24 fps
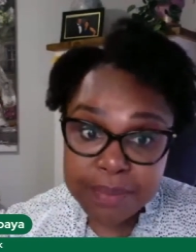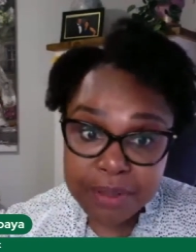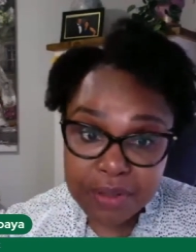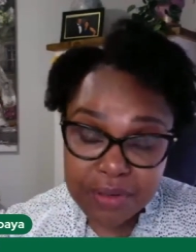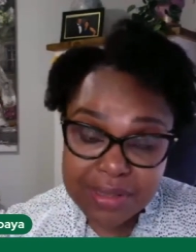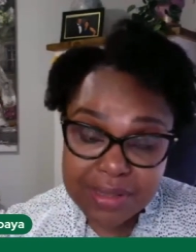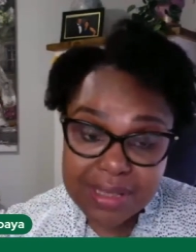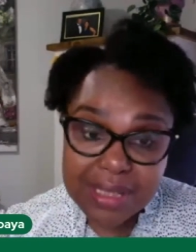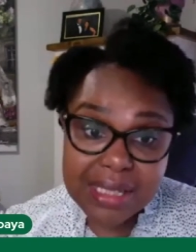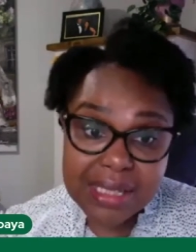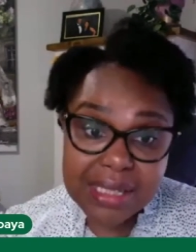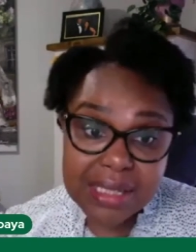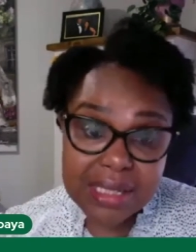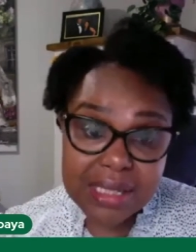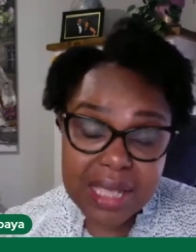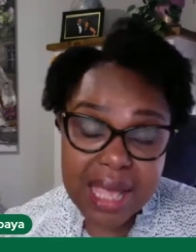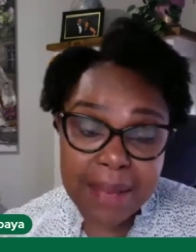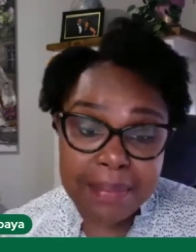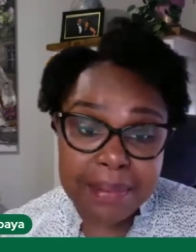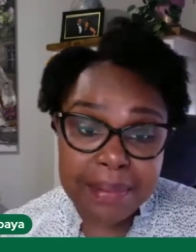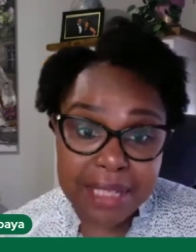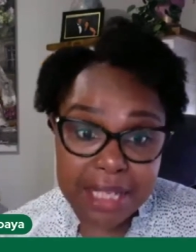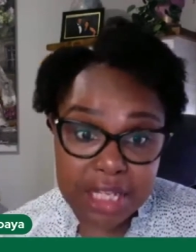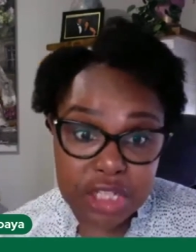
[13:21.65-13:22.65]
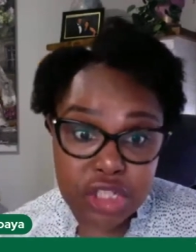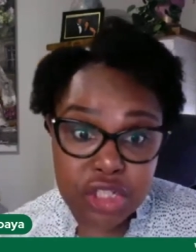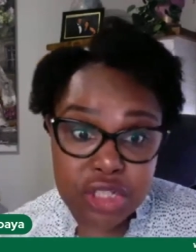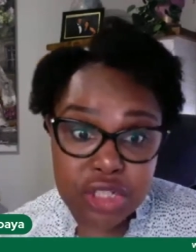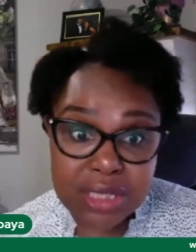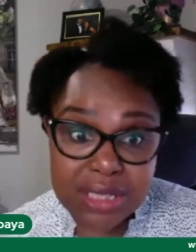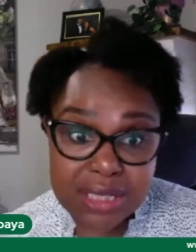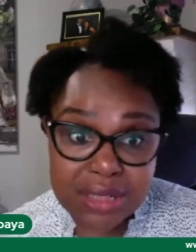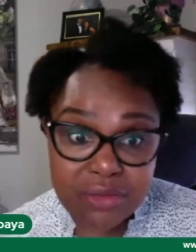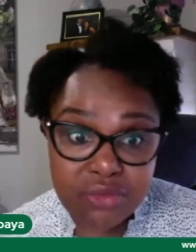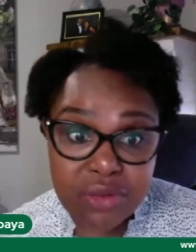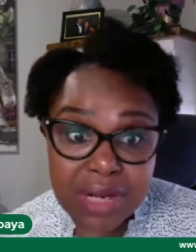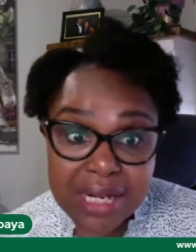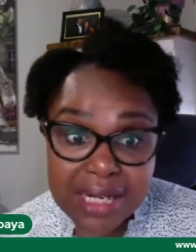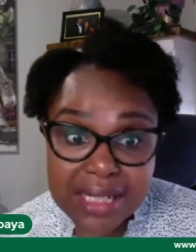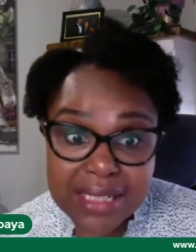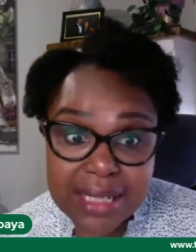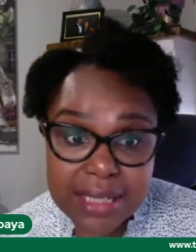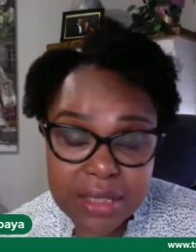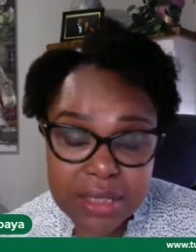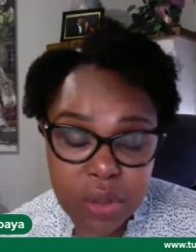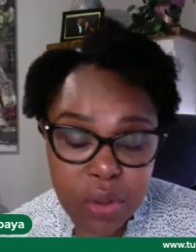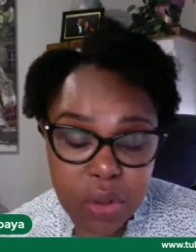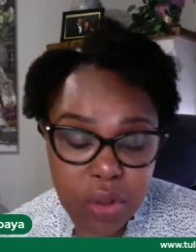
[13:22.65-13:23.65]
because this application really
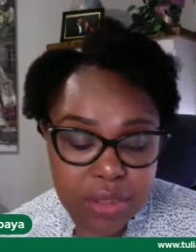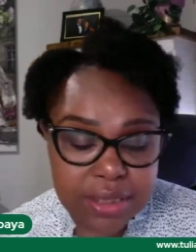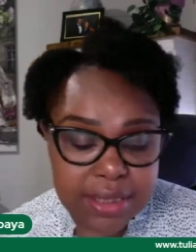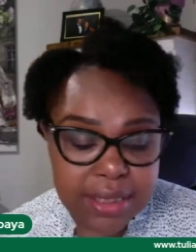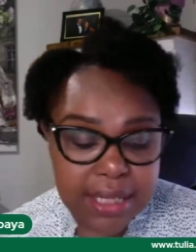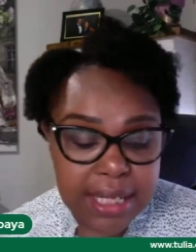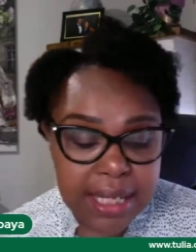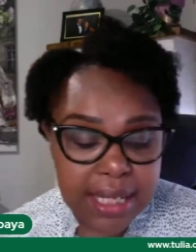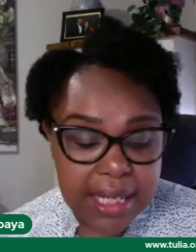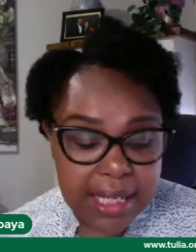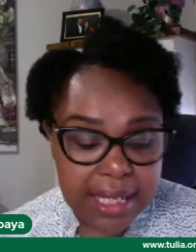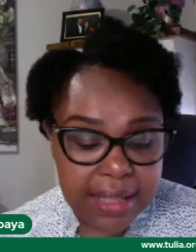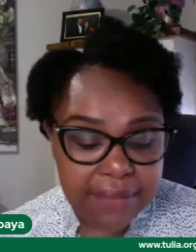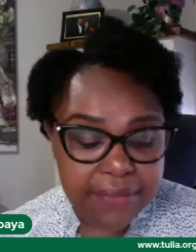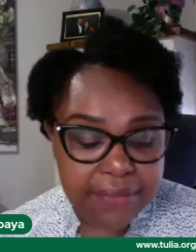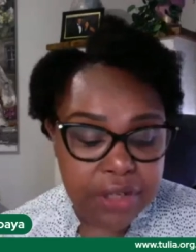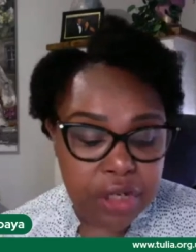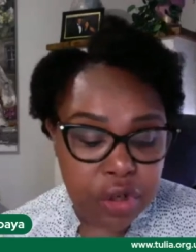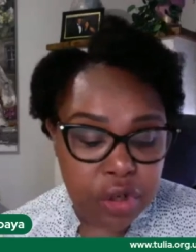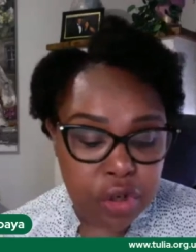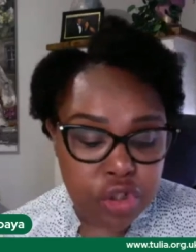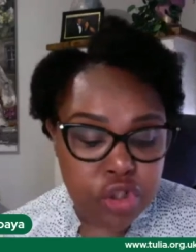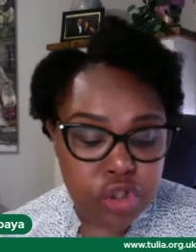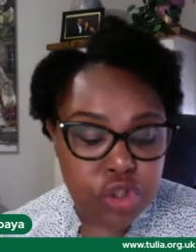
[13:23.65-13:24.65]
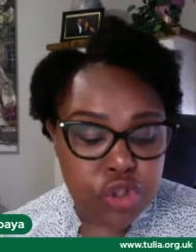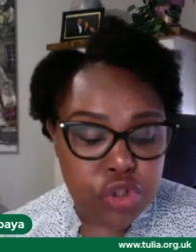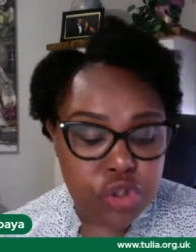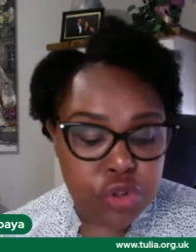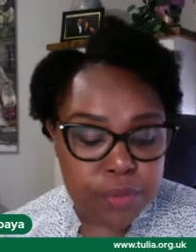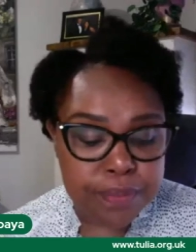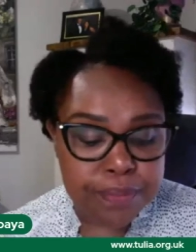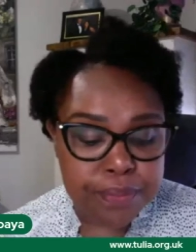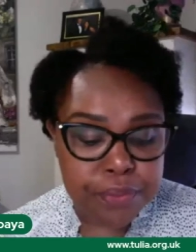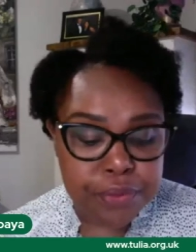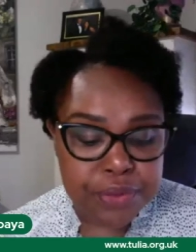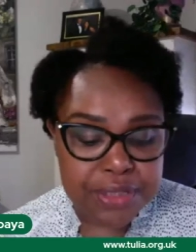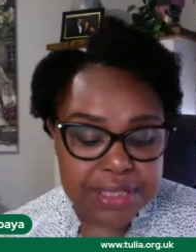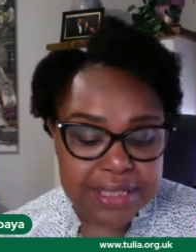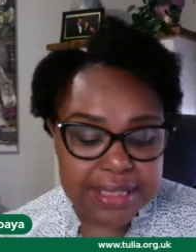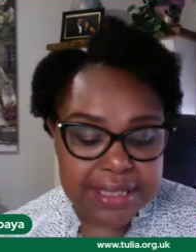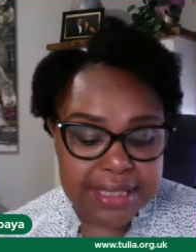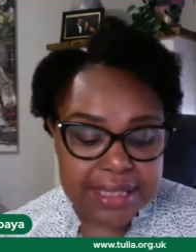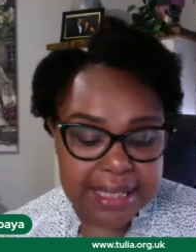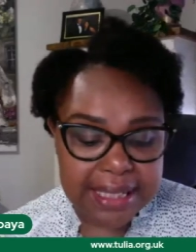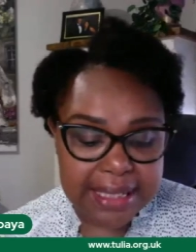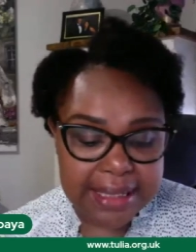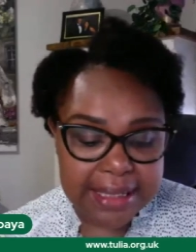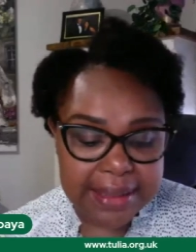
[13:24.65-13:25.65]
does cost even a lot to put it
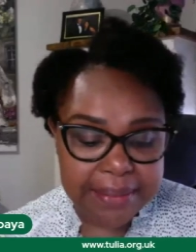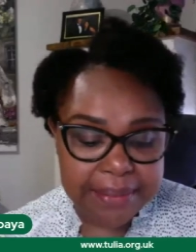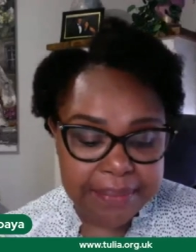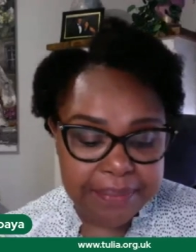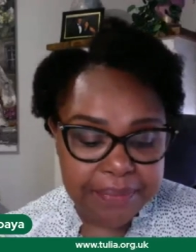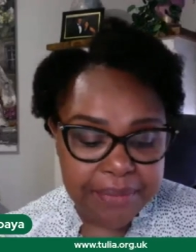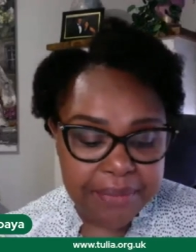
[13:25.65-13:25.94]
in.